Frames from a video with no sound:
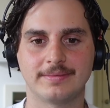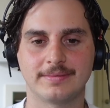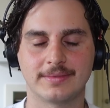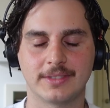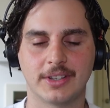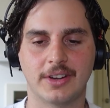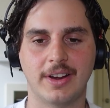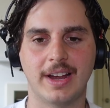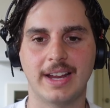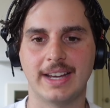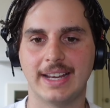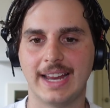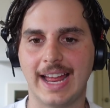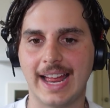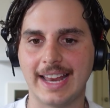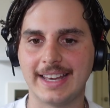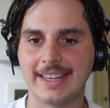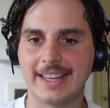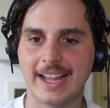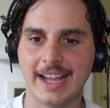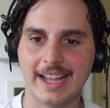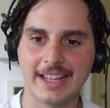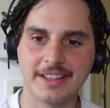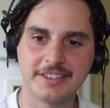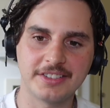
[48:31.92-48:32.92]
Great.
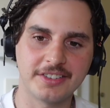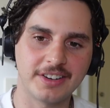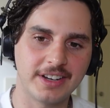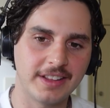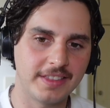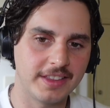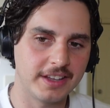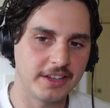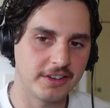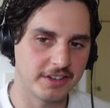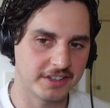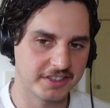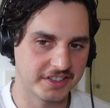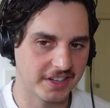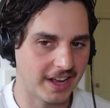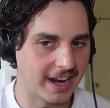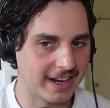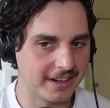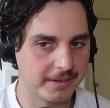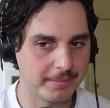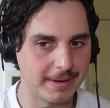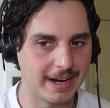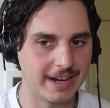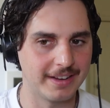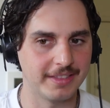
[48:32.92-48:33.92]
And is there anything you're
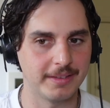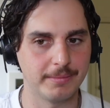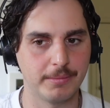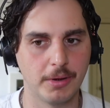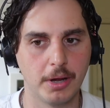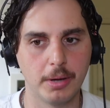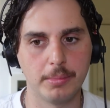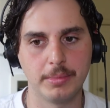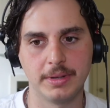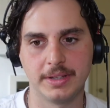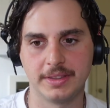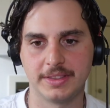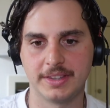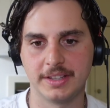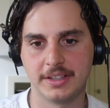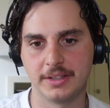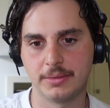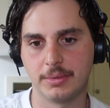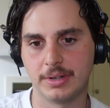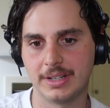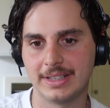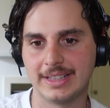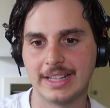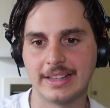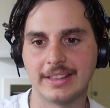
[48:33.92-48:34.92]
excited about at the moment that
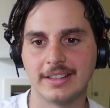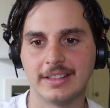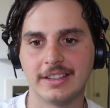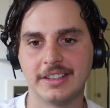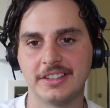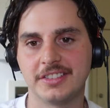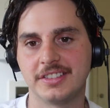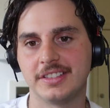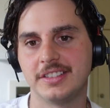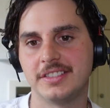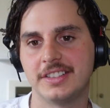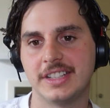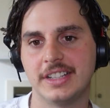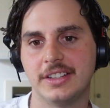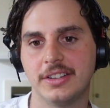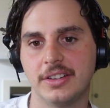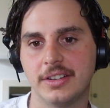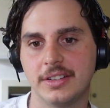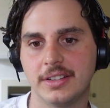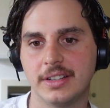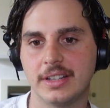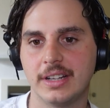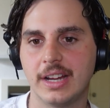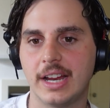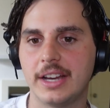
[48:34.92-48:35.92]
you want to let listeners in
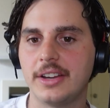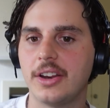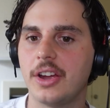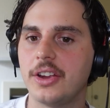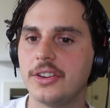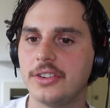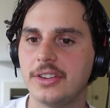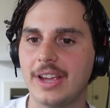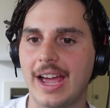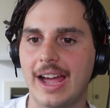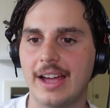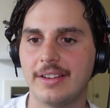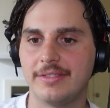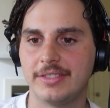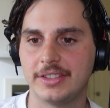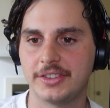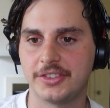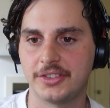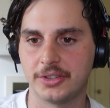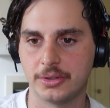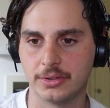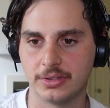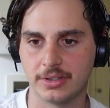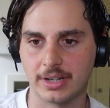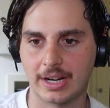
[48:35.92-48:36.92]
on? I know you have a
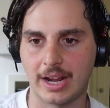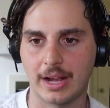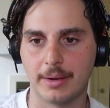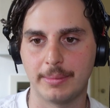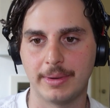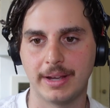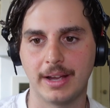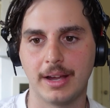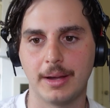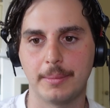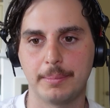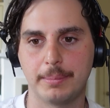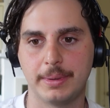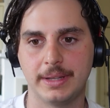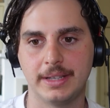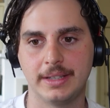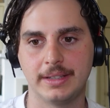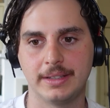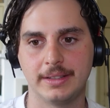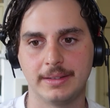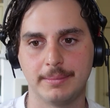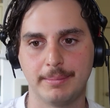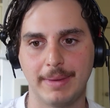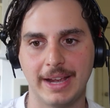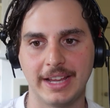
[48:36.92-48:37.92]
tour coming up
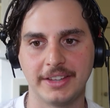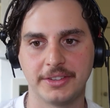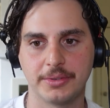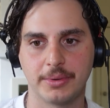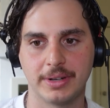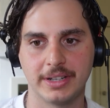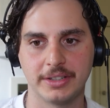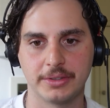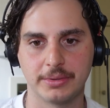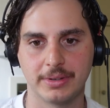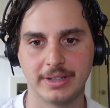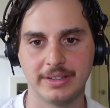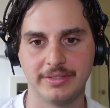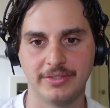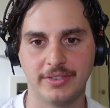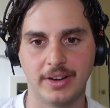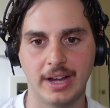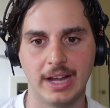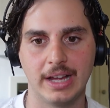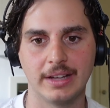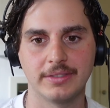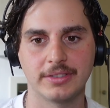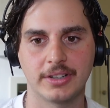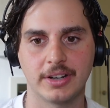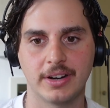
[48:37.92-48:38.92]
in May
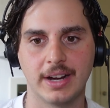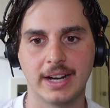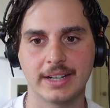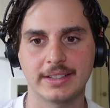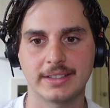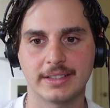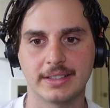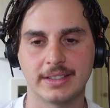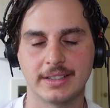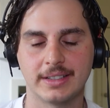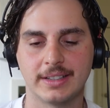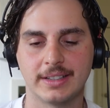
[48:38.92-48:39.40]
2025, correct?